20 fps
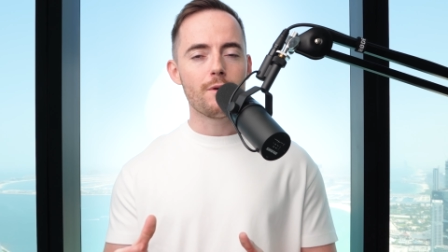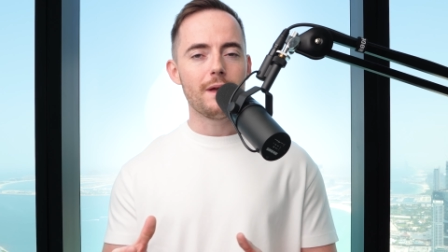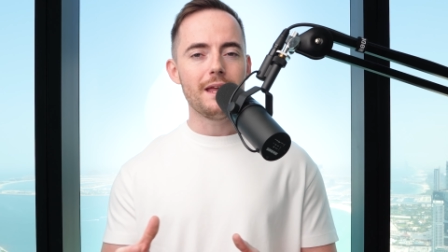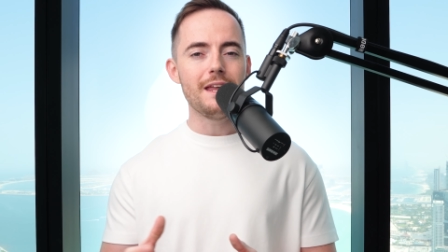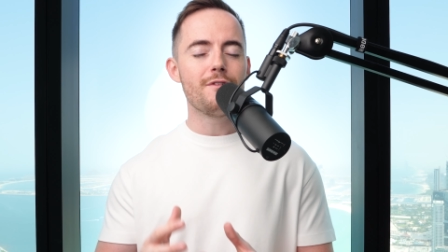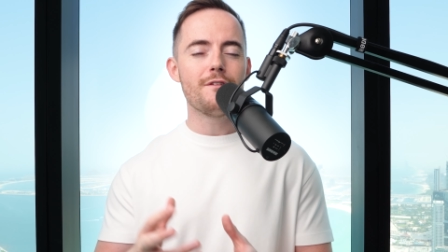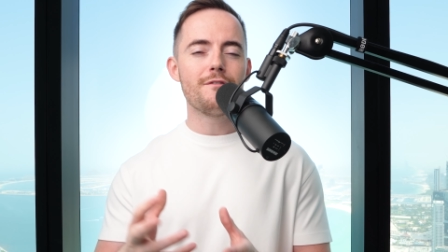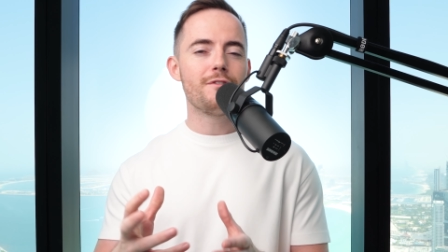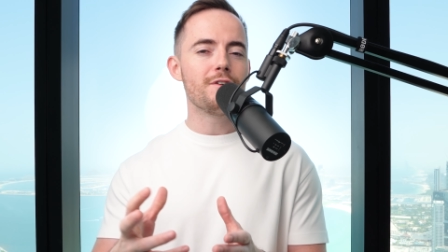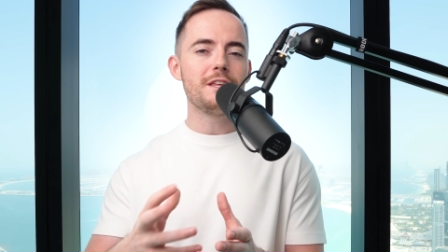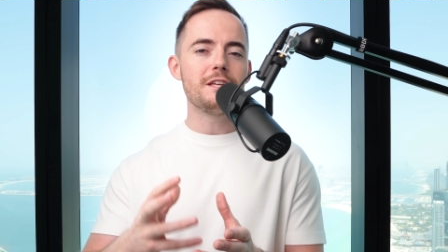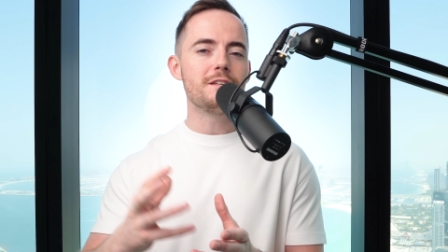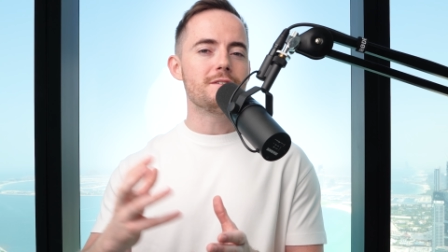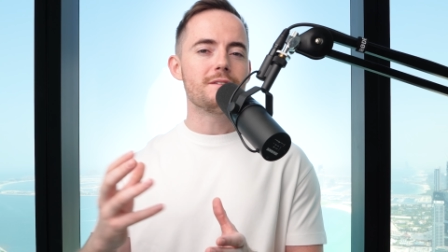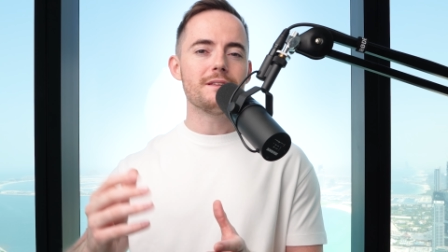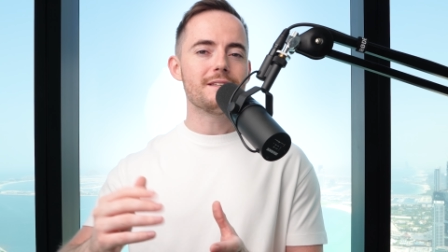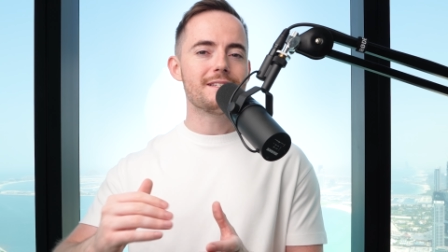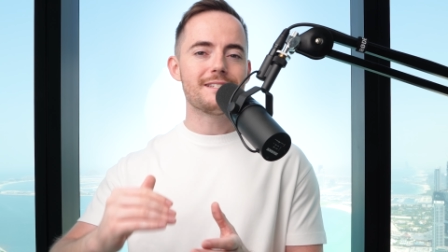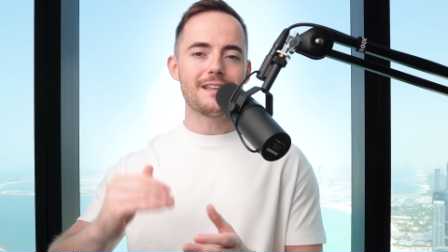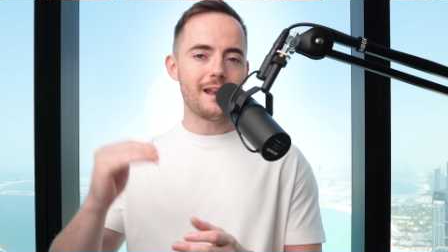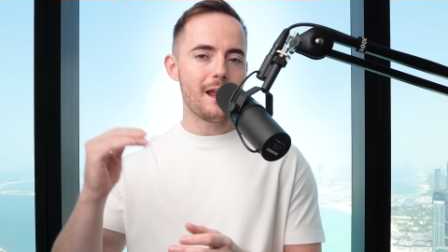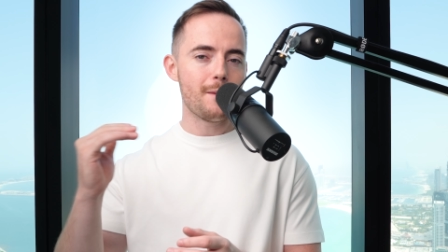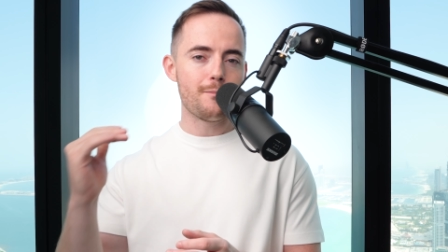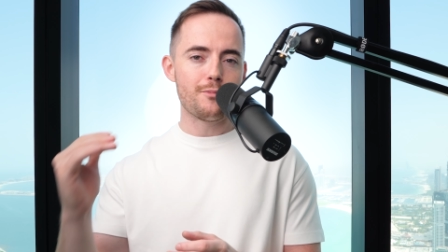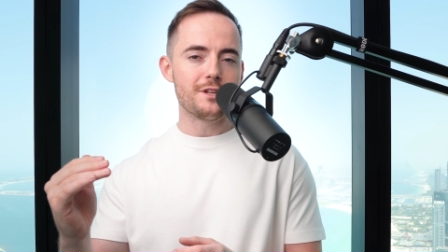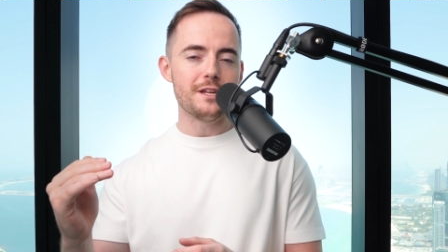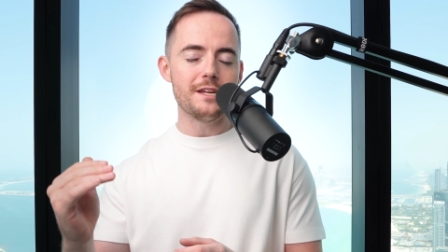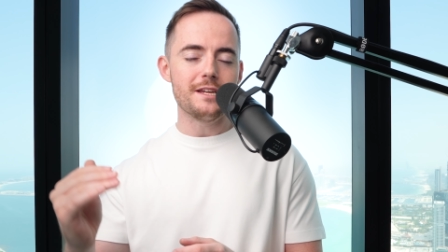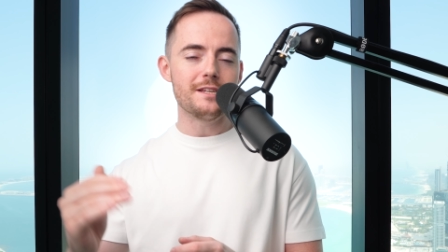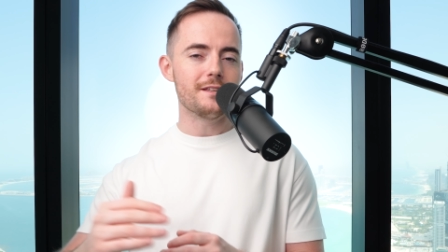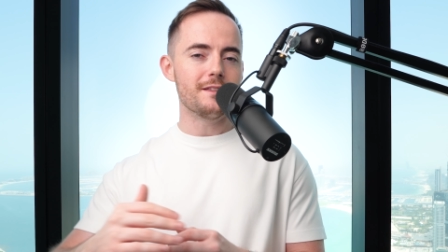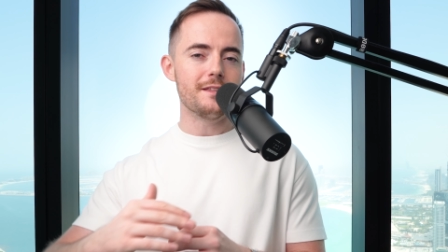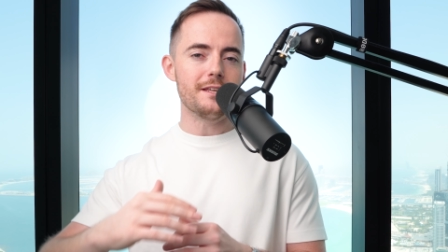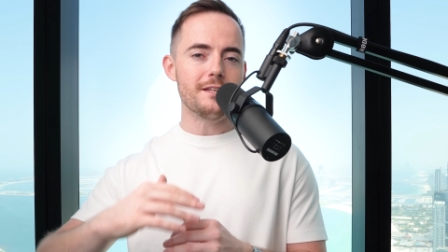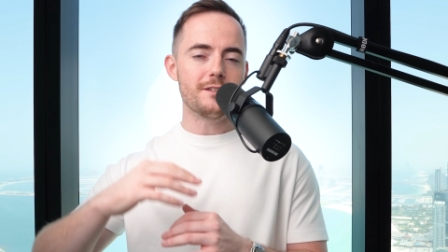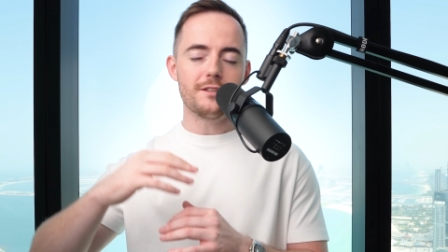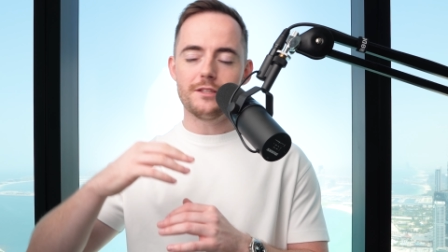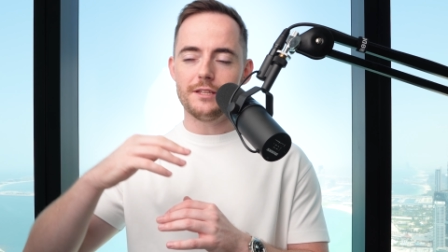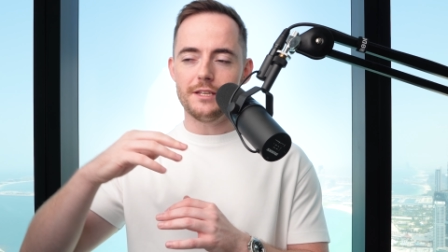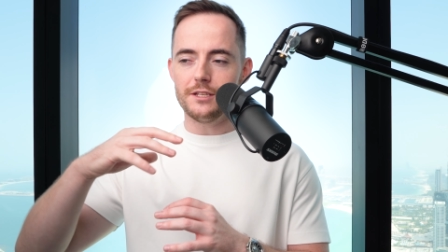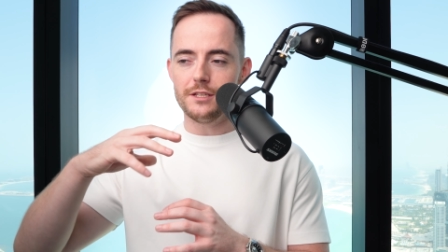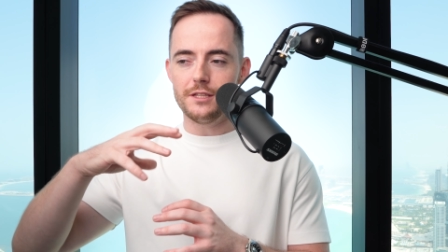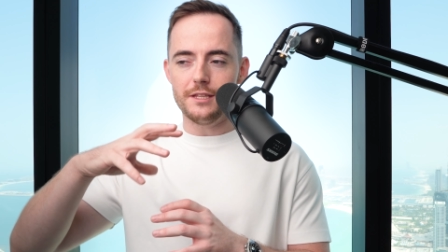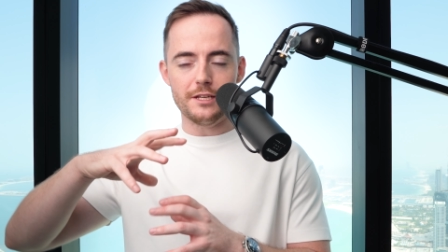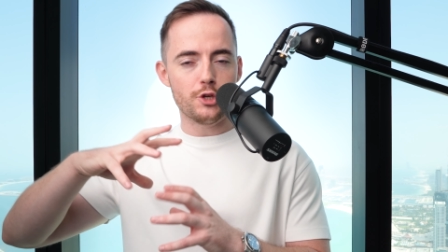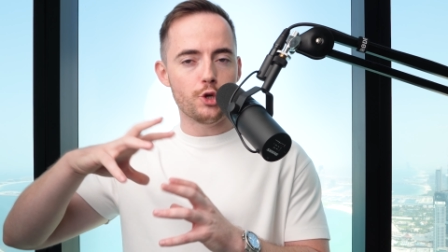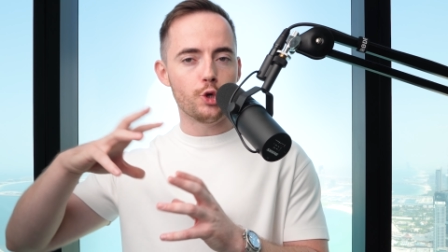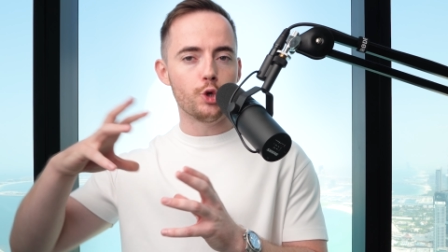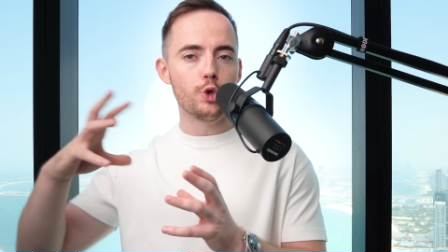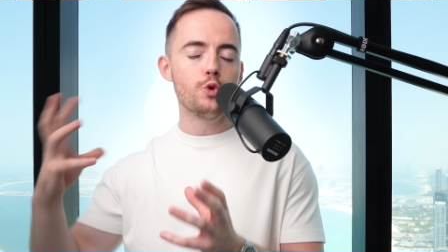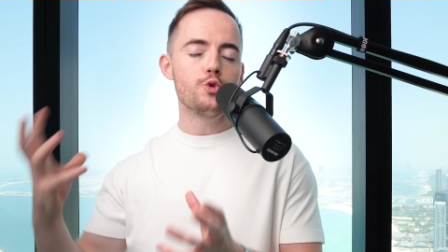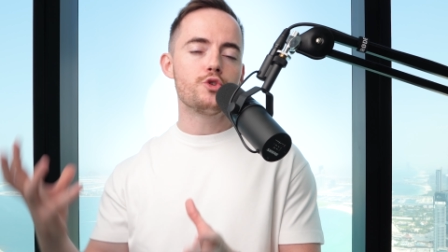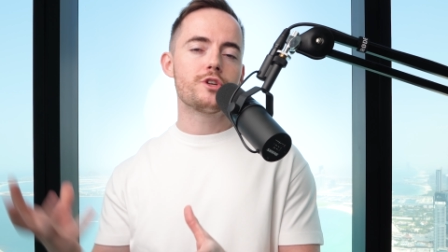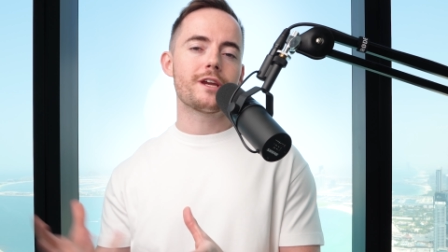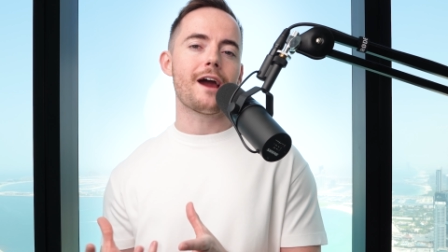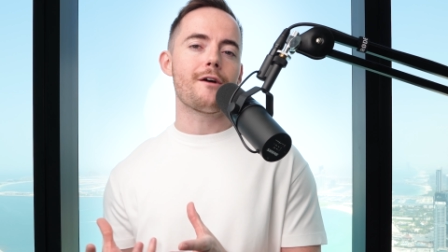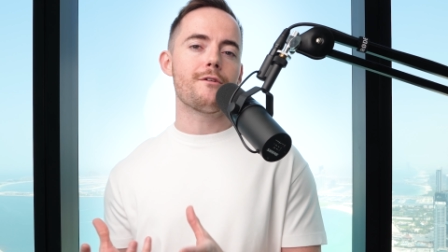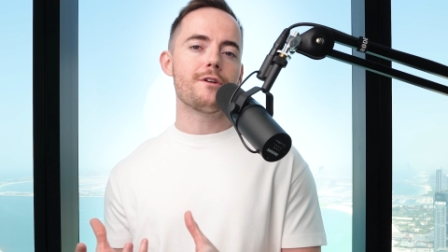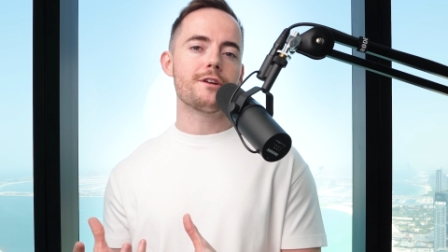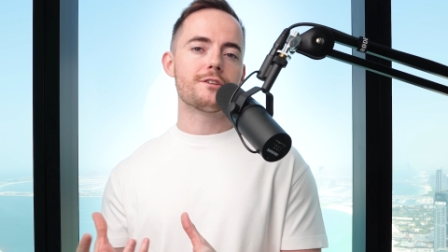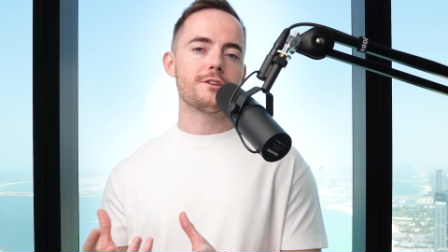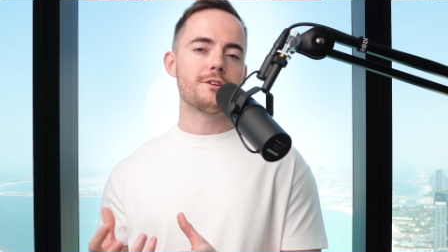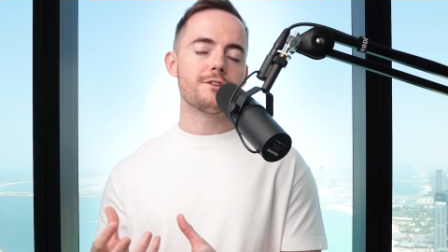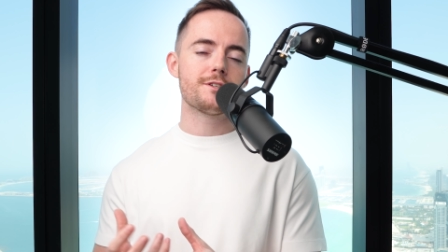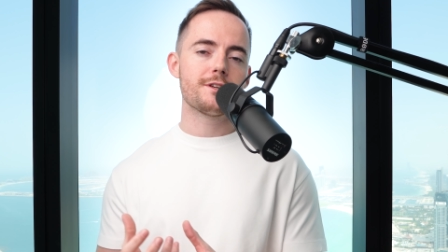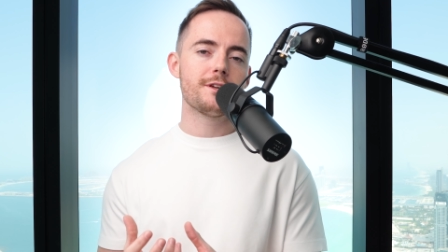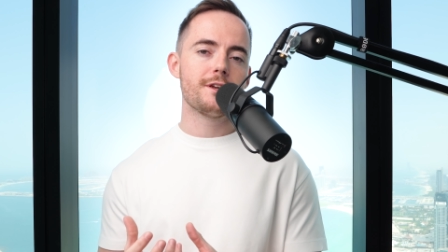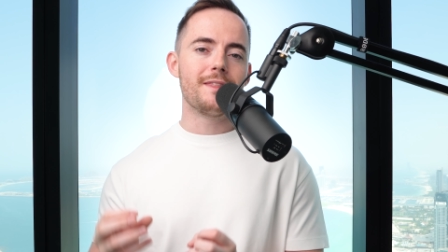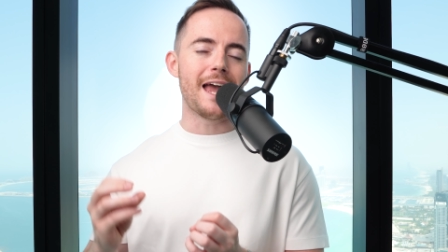Even for these celebrities and these huge characters,